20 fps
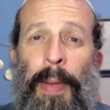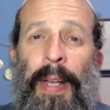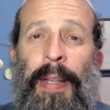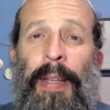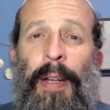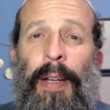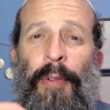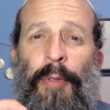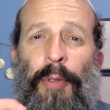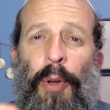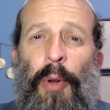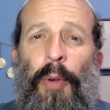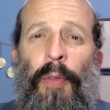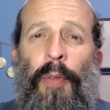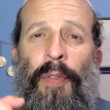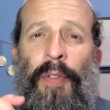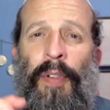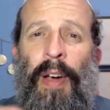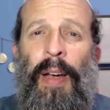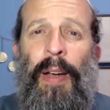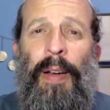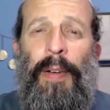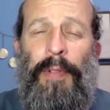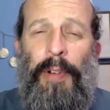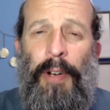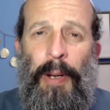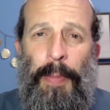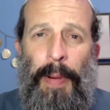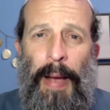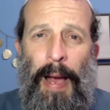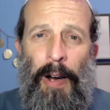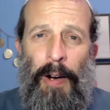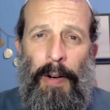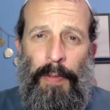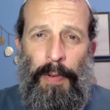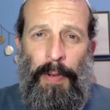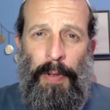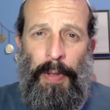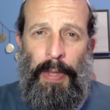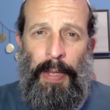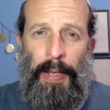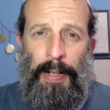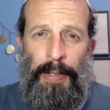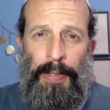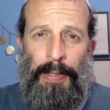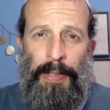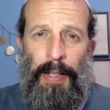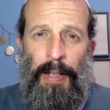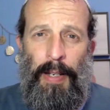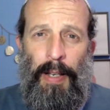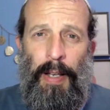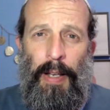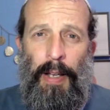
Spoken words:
he did a few very, very powerful things.